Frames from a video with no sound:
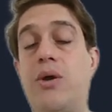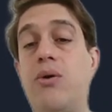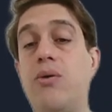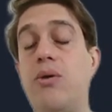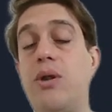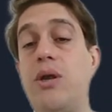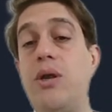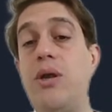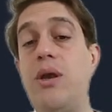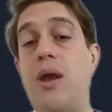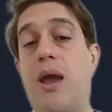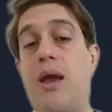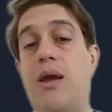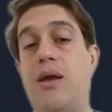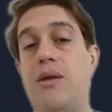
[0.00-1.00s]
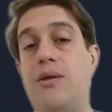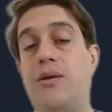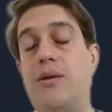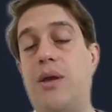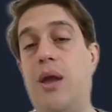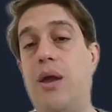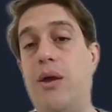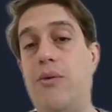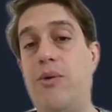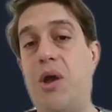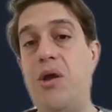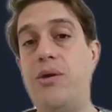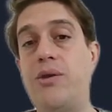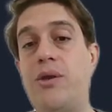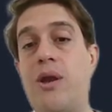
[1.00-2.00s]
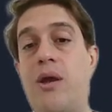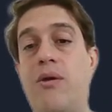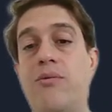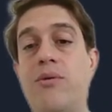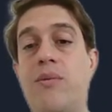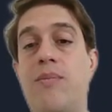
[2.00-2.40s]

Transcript: only and right now